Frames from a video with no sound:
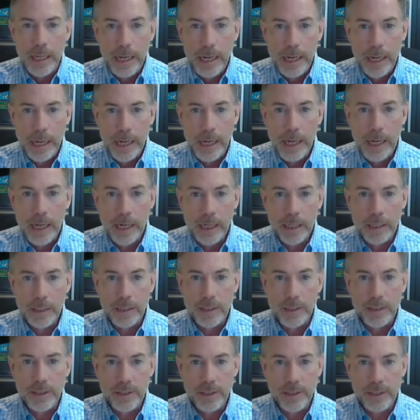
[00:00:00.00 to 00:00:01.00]
And at
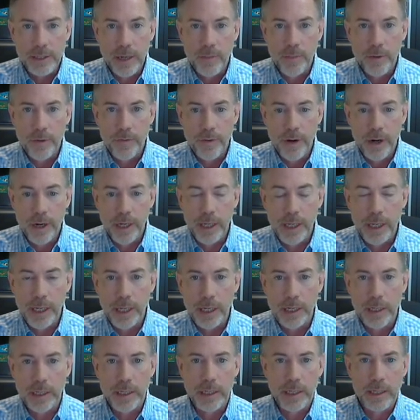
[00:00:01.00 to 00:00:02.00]
least some of our
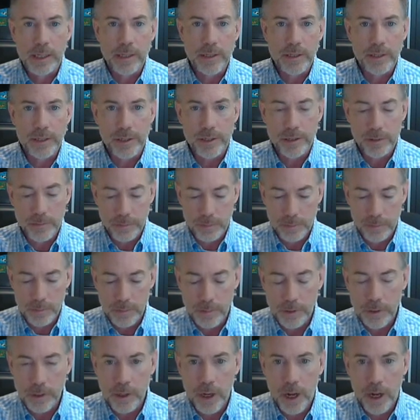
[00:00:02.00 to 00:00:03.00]
kit is
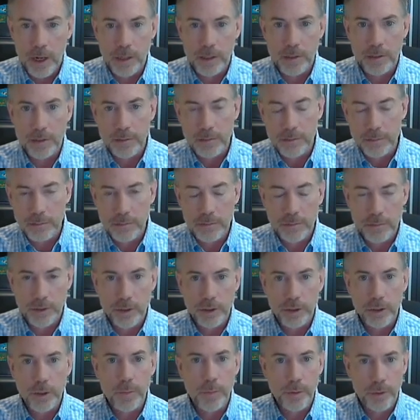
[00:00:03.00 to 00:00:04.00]
not
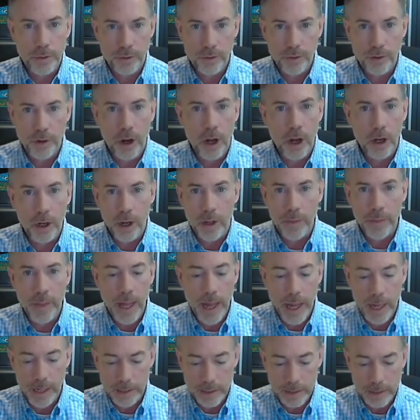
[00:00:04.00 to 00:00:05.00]
super strong on
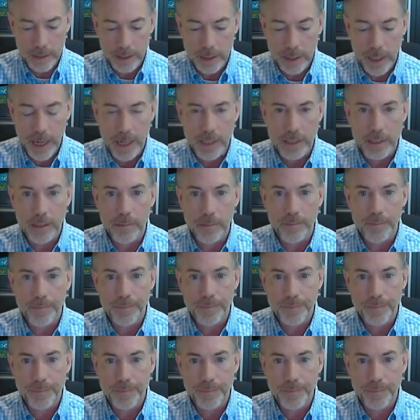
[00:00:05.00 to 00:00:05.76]
that yet.